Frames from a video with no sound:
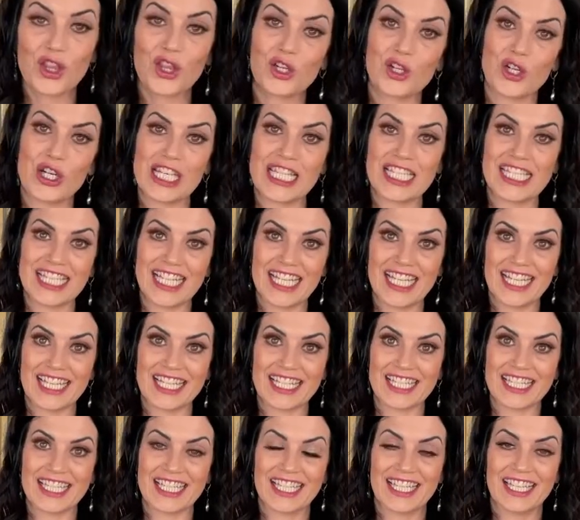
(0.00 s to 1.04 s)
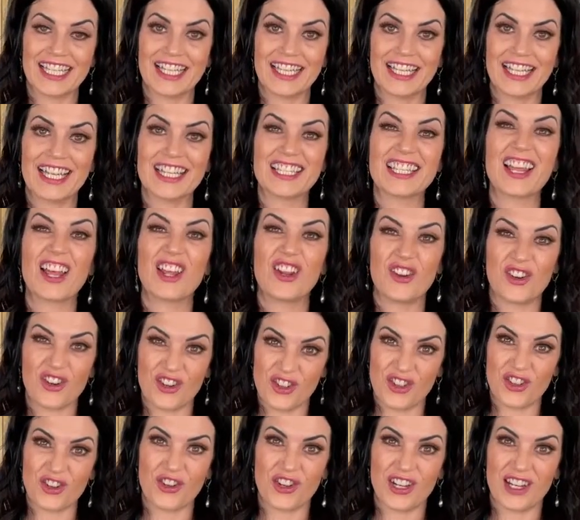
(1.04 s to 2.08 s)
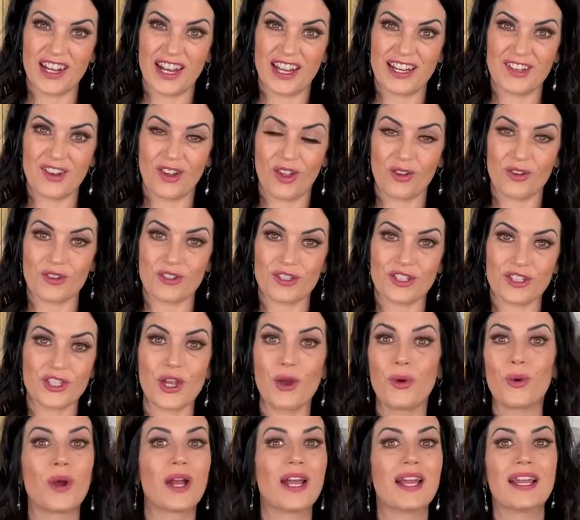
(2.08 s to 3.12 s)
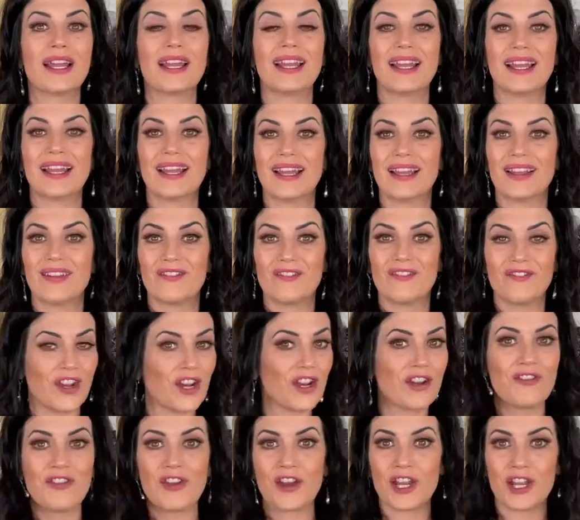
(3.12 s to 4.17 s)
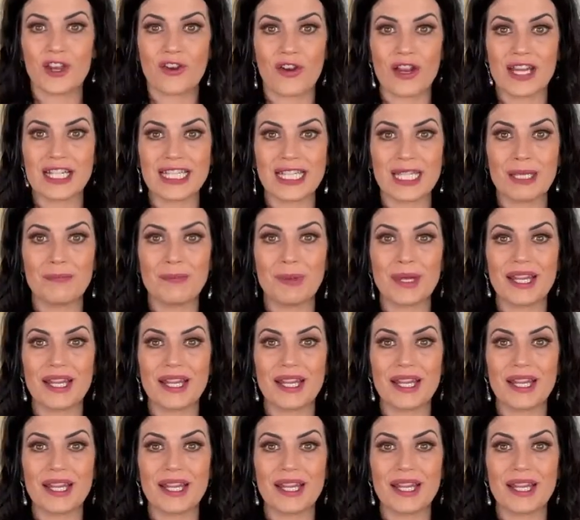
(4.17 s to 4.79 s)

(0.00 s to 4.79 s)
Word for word: 36 is $139. So very, very crazy.